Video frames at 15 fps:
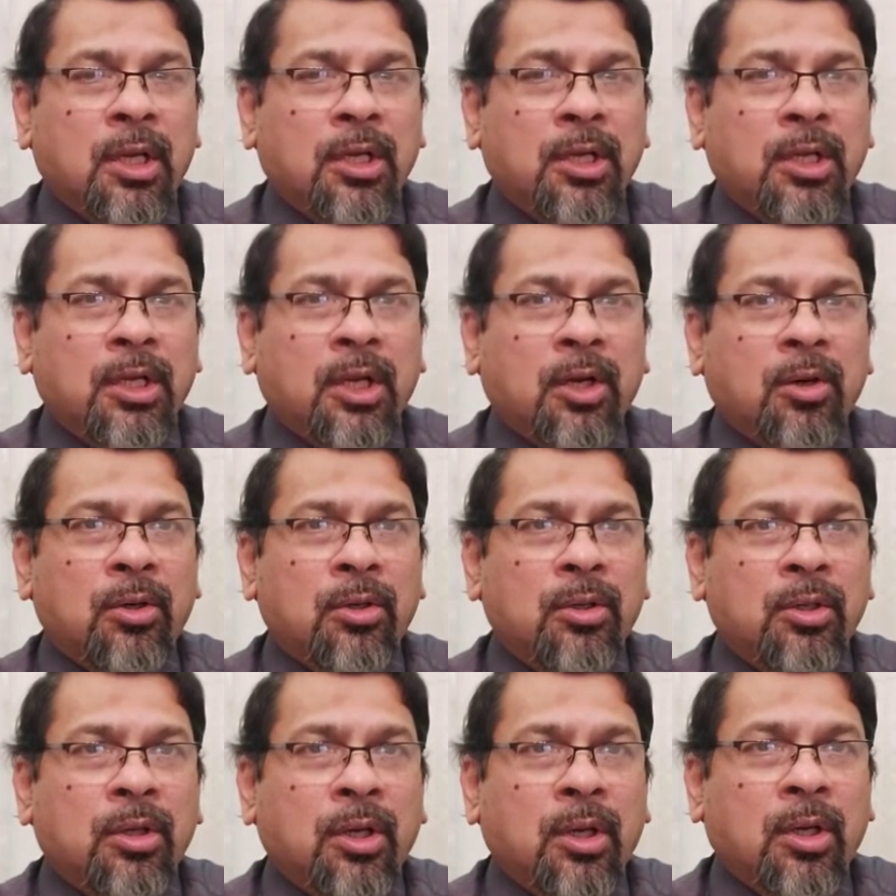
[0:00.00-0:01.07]
He cannot
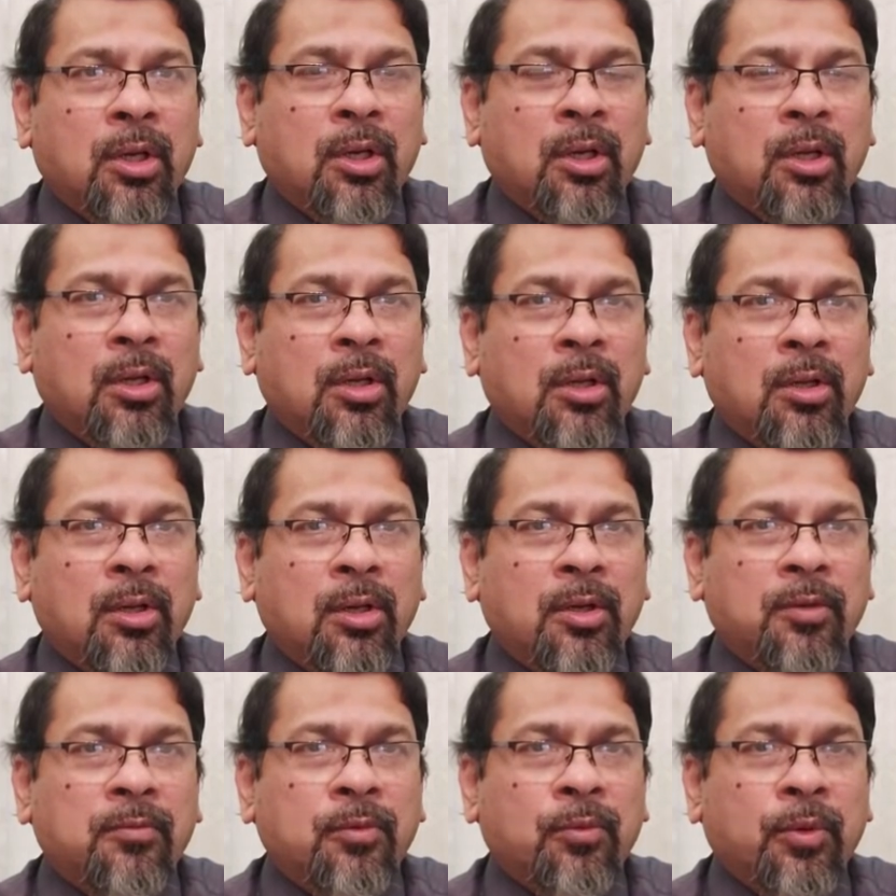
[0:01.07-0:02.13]

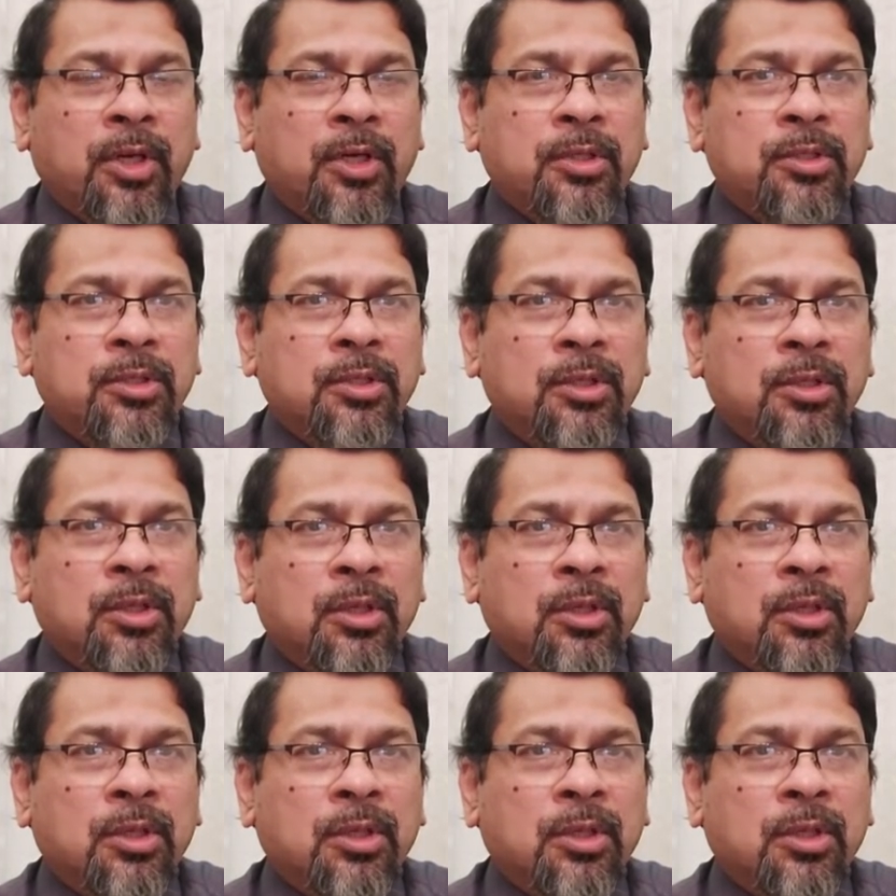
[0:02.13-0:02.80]
lift weights.